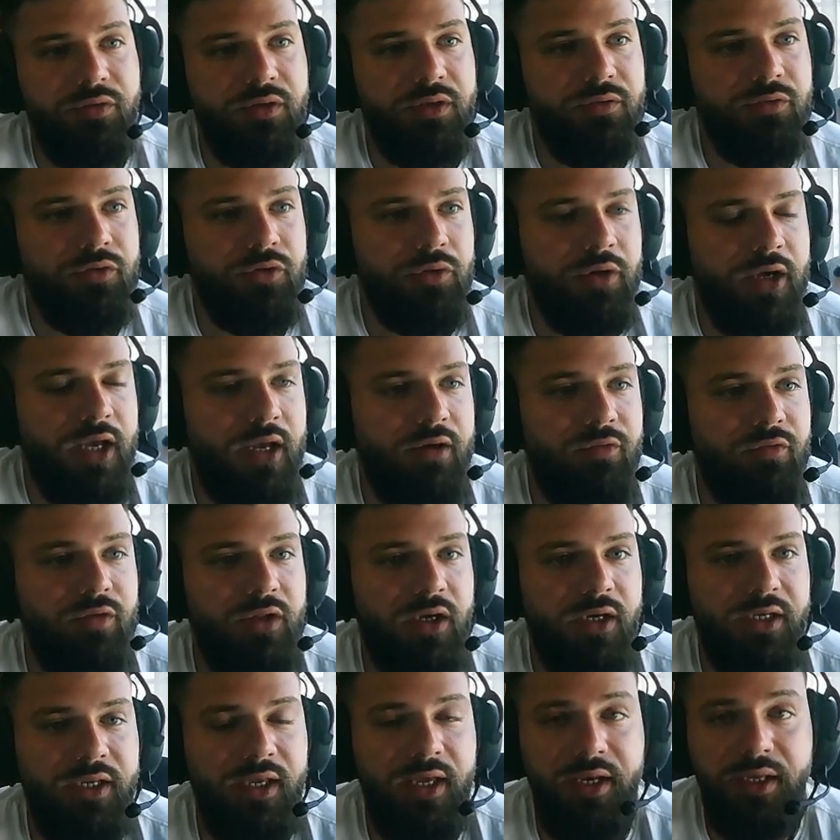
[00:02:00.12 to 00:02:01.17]
if you have
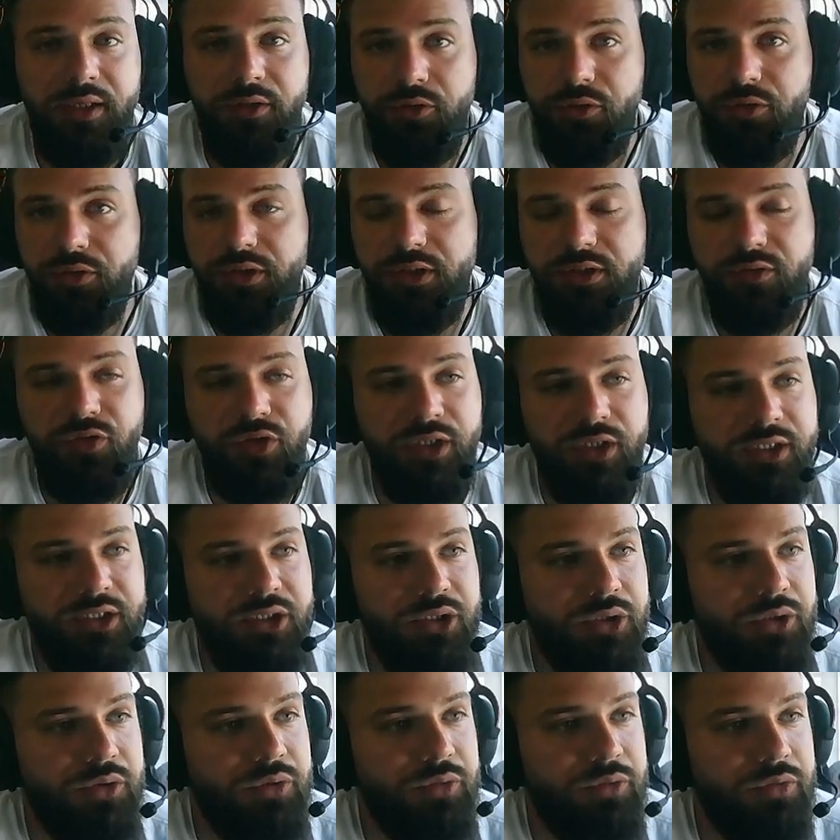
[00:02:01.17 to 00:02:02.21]
like an Android device,
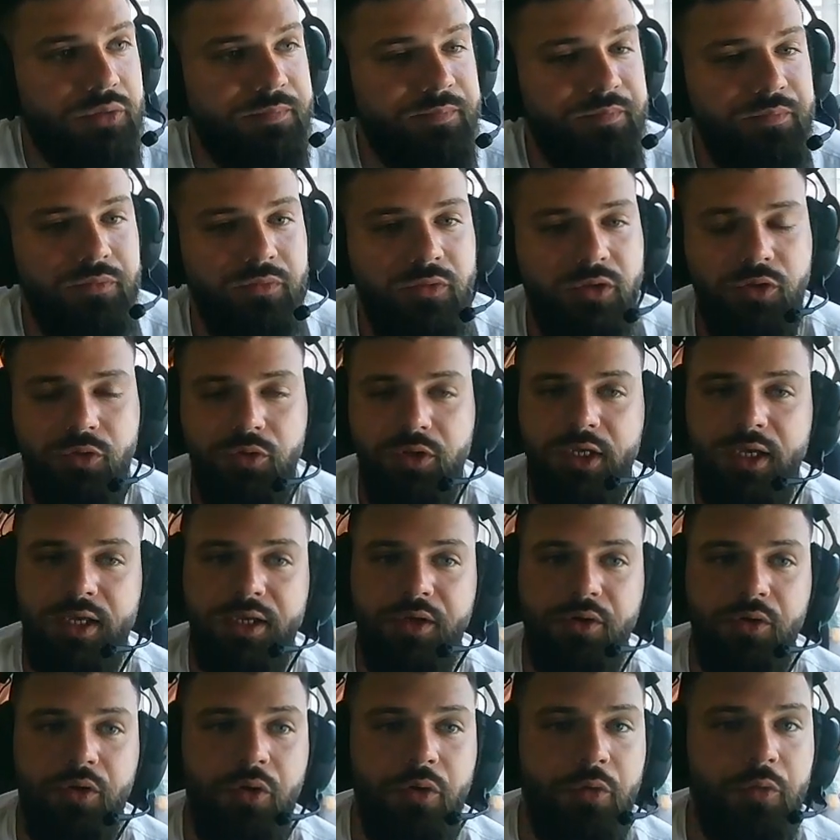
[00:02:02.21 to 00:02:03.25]
so you can
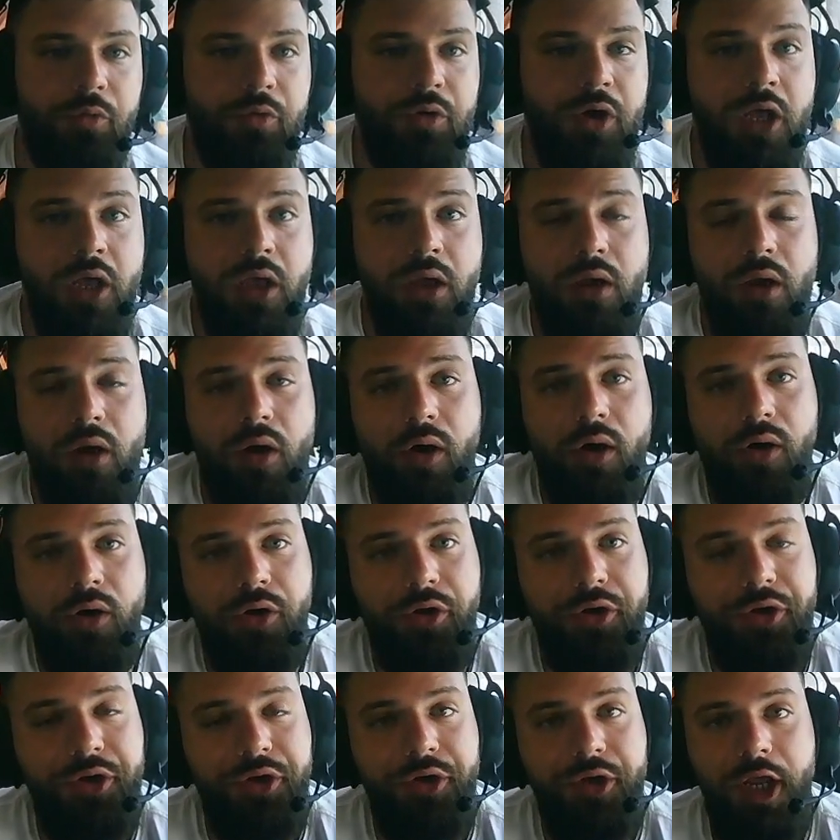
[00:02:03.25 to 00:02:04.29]
go on
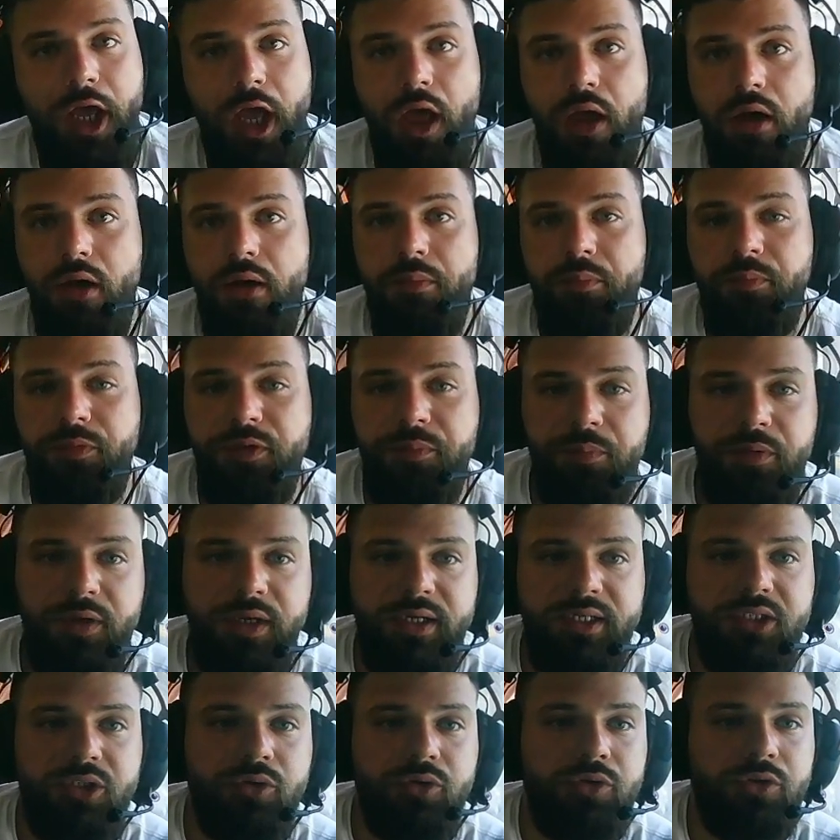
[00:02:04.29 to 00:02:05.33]
the Play
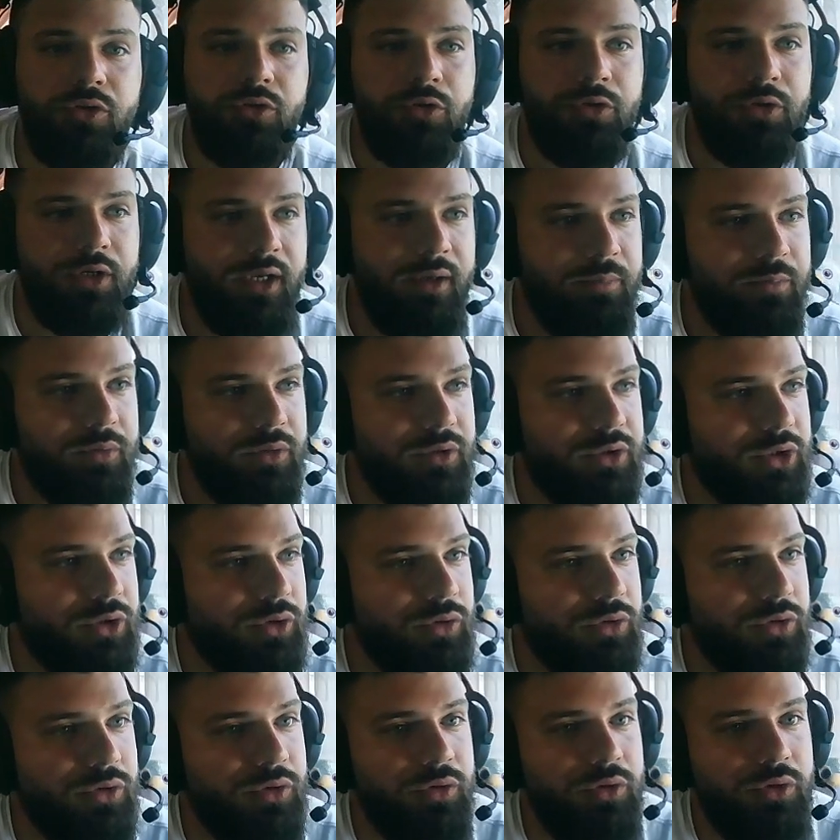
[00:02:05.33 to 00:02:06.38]
Store or Apple
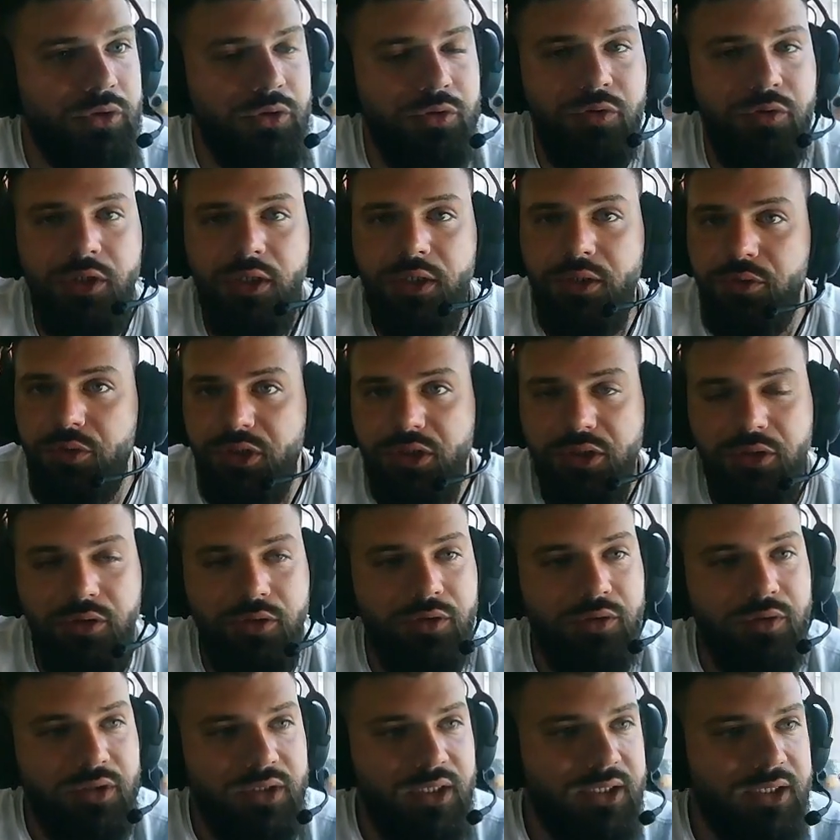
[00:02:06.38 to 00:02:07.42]
Store, or you can use it on
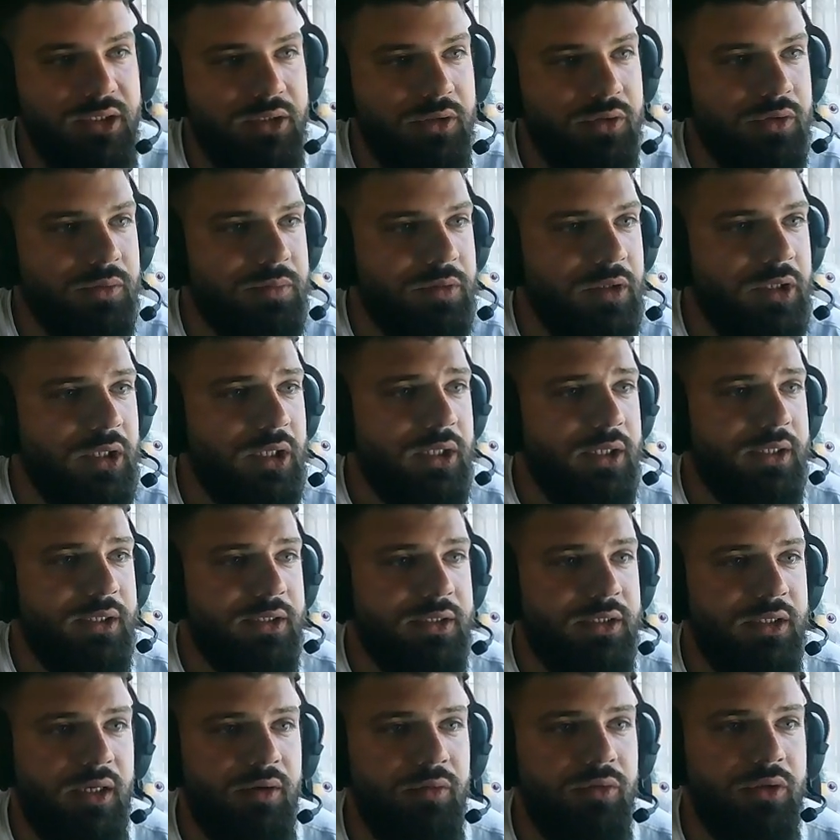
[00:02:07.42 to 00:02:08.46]
desktop,
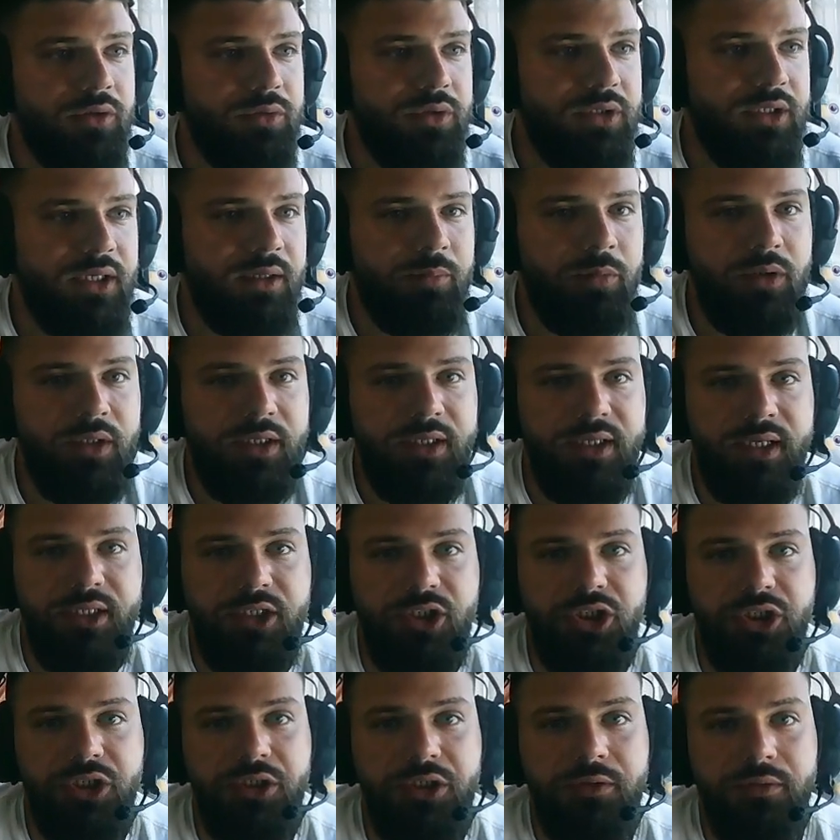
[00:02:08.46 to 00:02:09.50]
download the
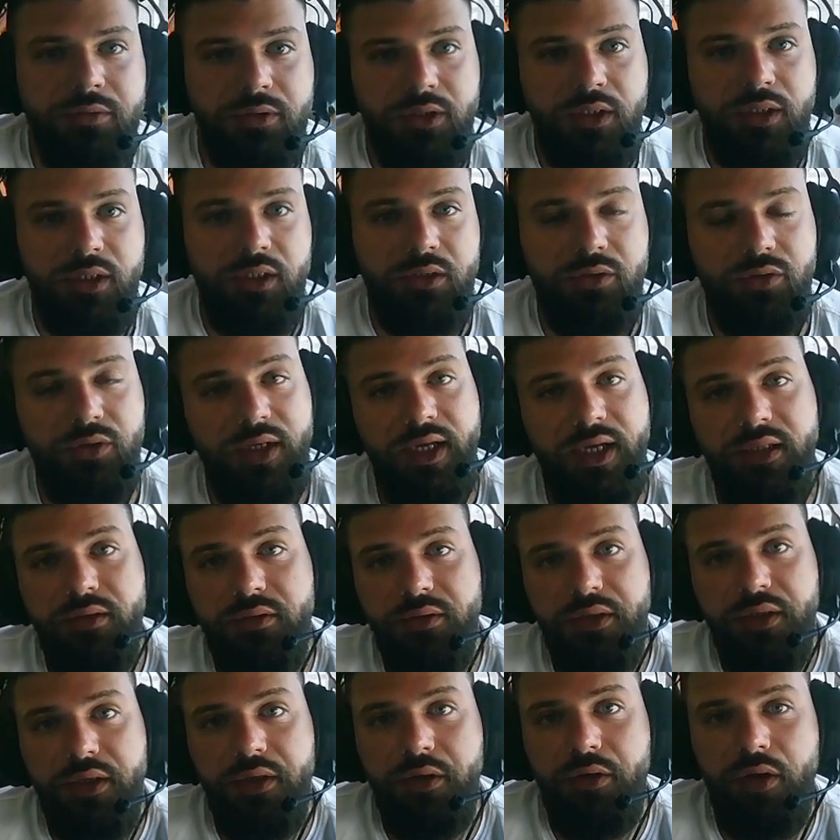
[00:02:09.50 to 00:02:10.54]
application, create
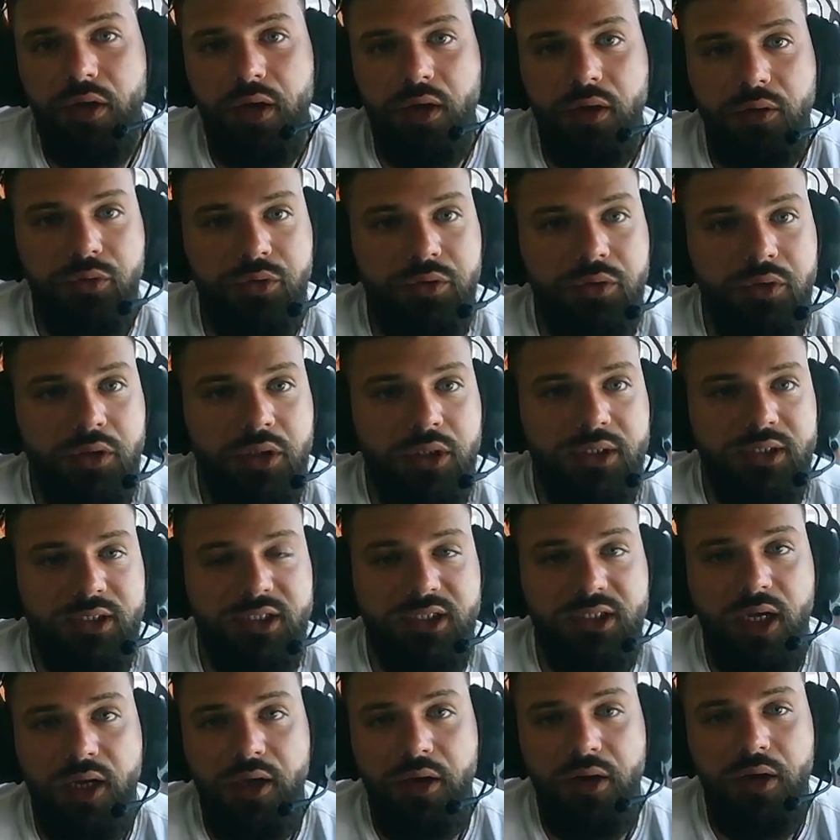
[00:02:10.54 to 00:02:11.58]
an account,
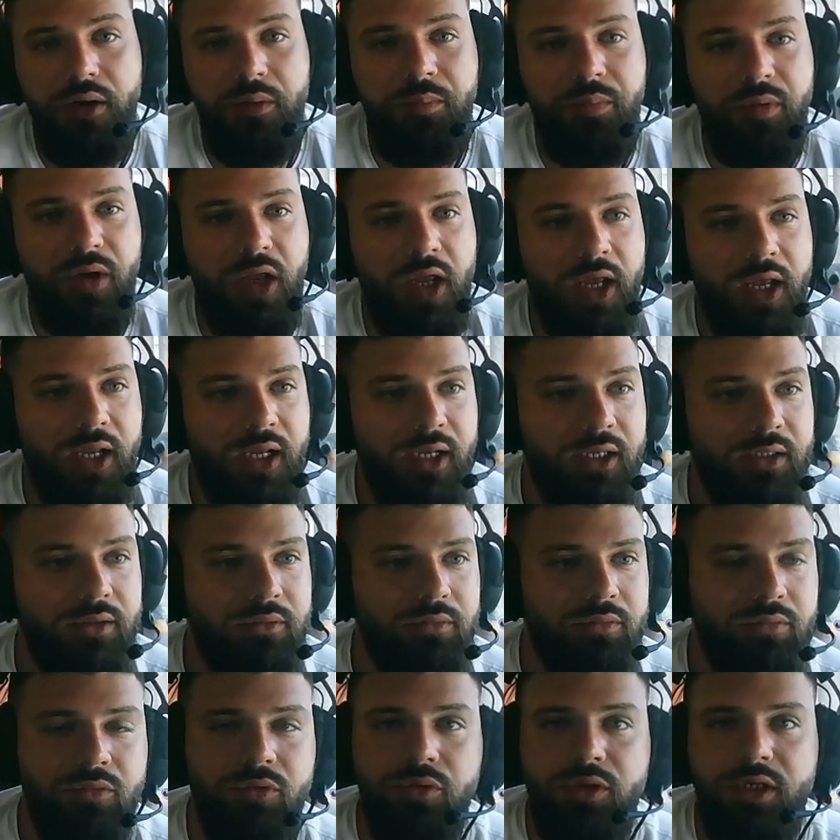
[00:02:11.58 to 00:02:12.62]
sign up, and
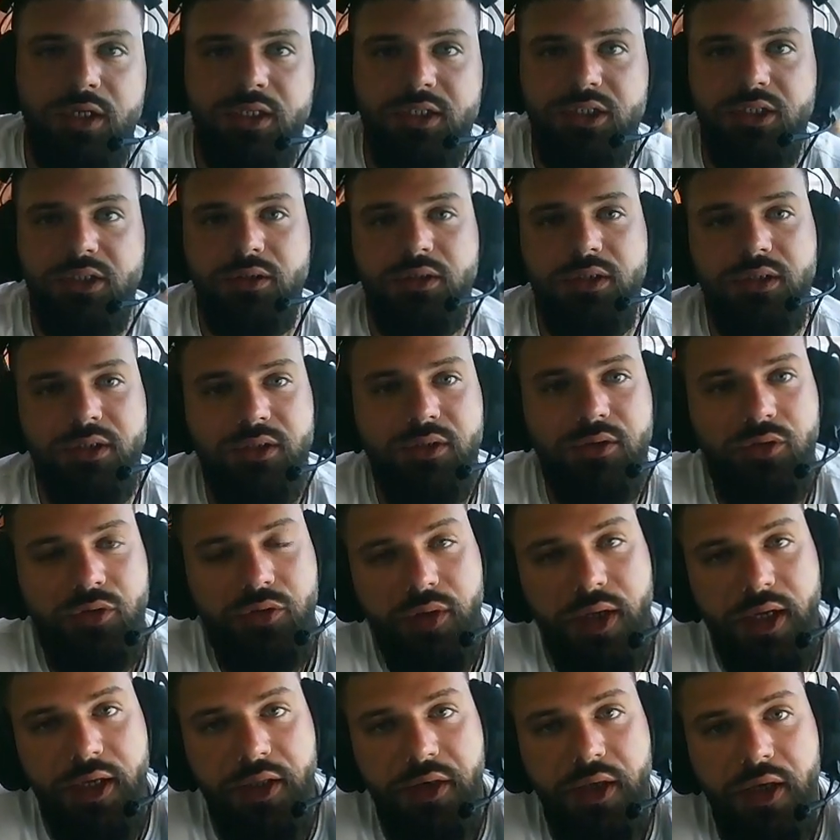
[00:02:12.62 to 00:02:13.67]
you can start
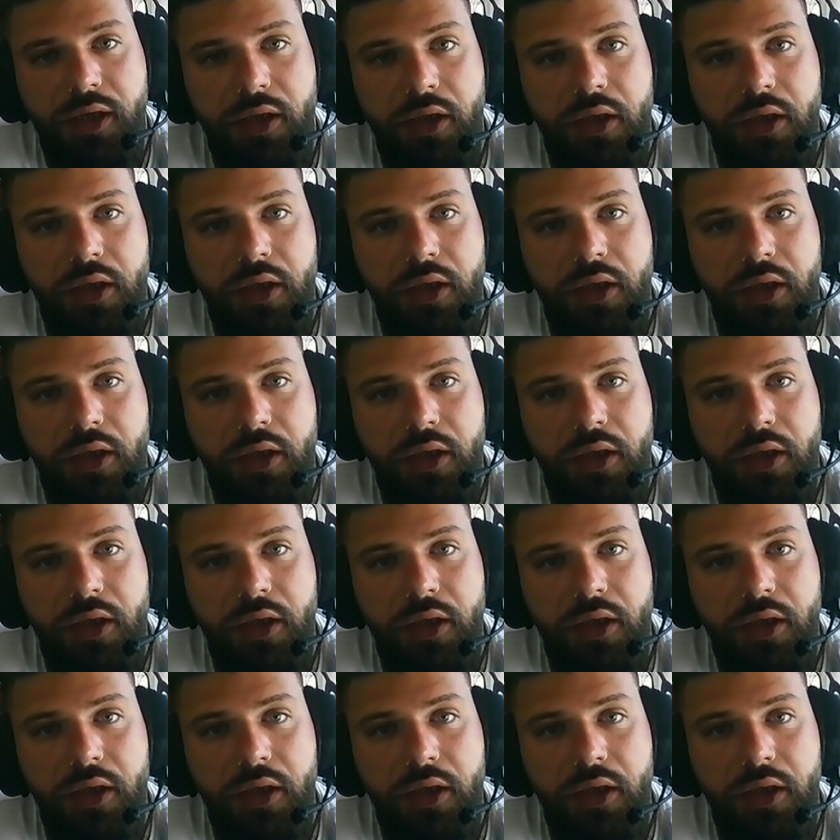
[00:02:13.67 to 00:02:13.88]
trading